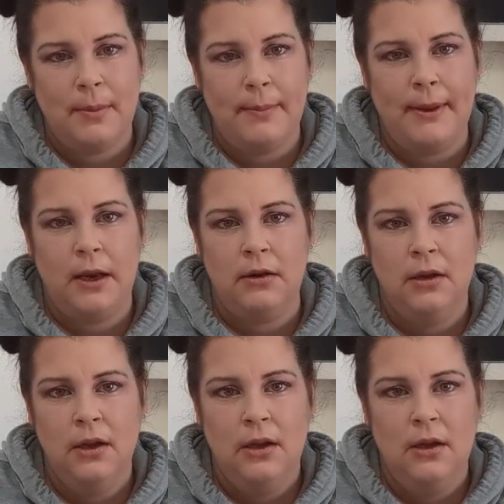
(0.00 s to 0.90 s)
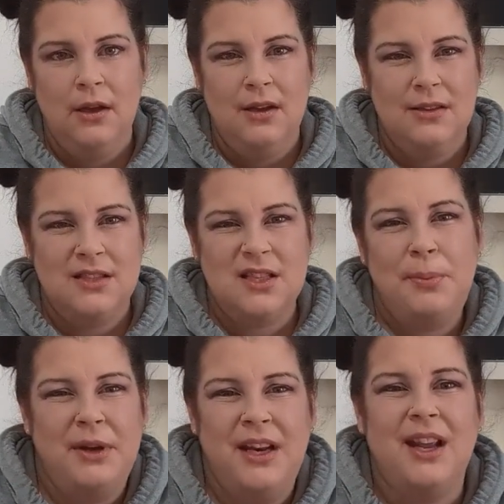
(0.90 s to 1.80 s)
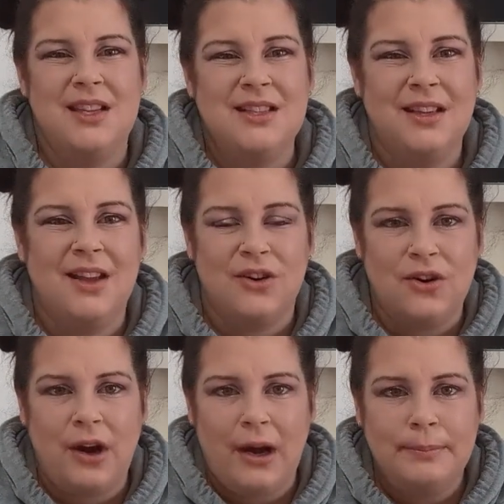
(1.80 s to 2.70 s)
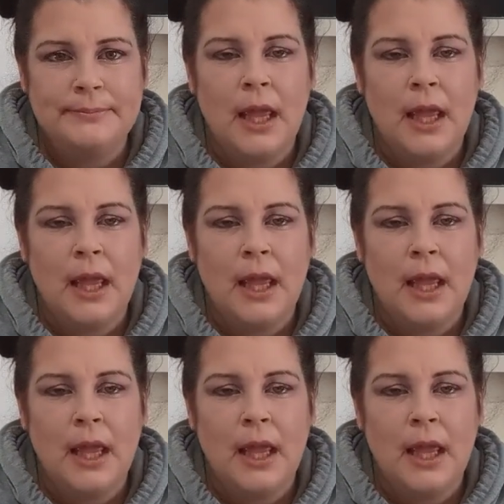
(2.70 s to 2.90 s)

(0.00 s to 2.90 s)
have been, to put it nicely, utter crap.